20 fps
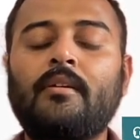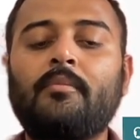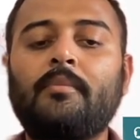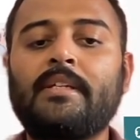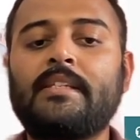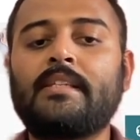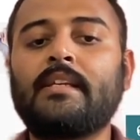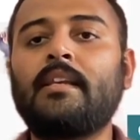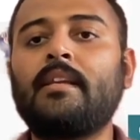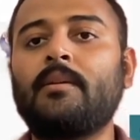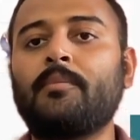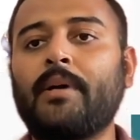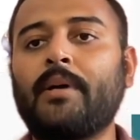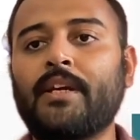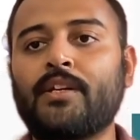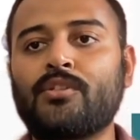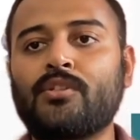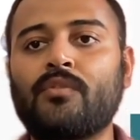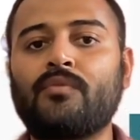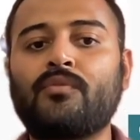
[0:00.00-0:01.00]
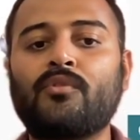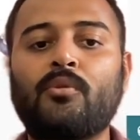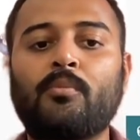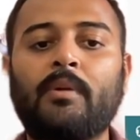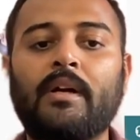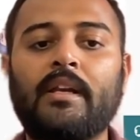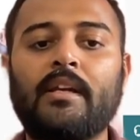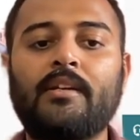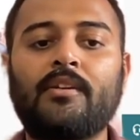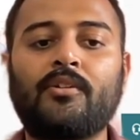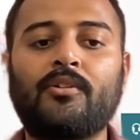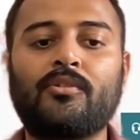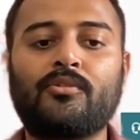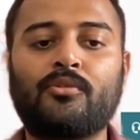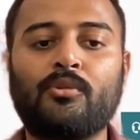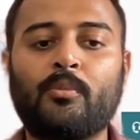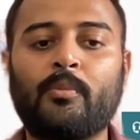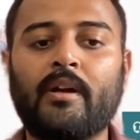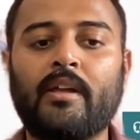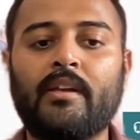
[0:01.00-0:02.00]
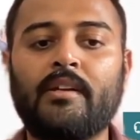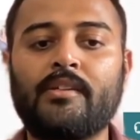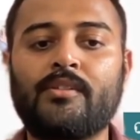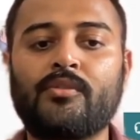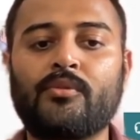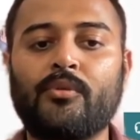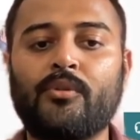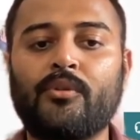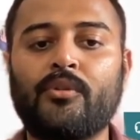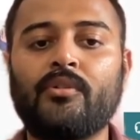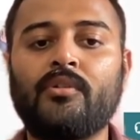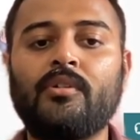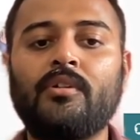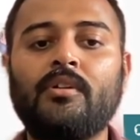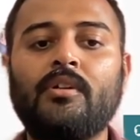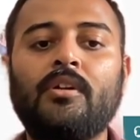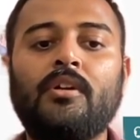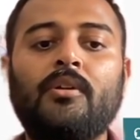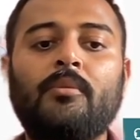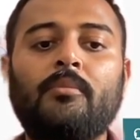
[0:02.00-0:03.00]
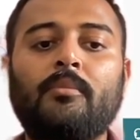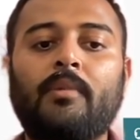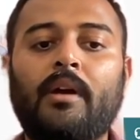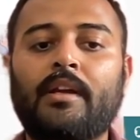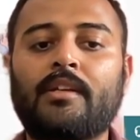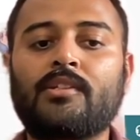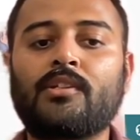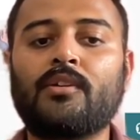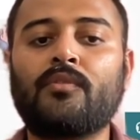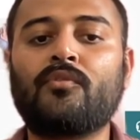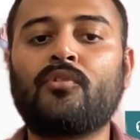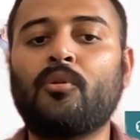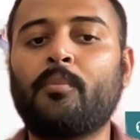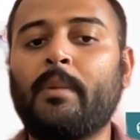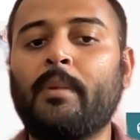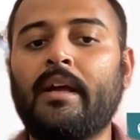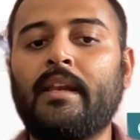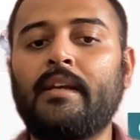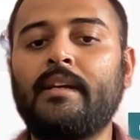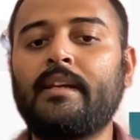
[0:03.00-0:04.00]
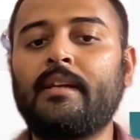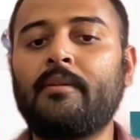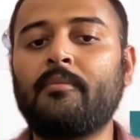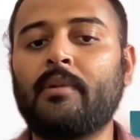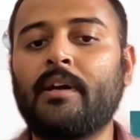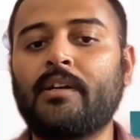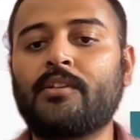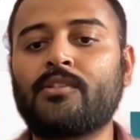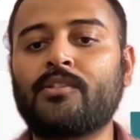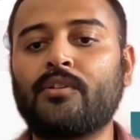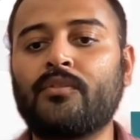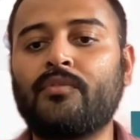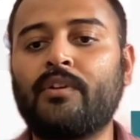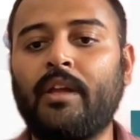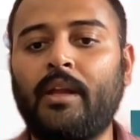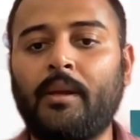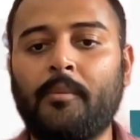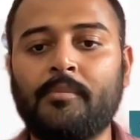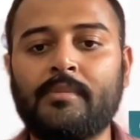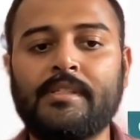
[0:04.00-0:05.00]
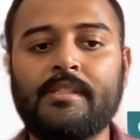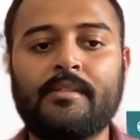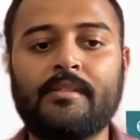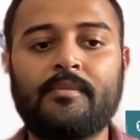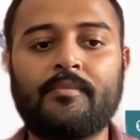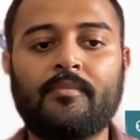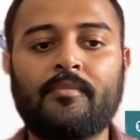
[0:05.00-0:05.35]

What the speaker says: Basically, Microsoft Copilot, not Copilot Studio. Microsoft Copilot and Microsoft Teams.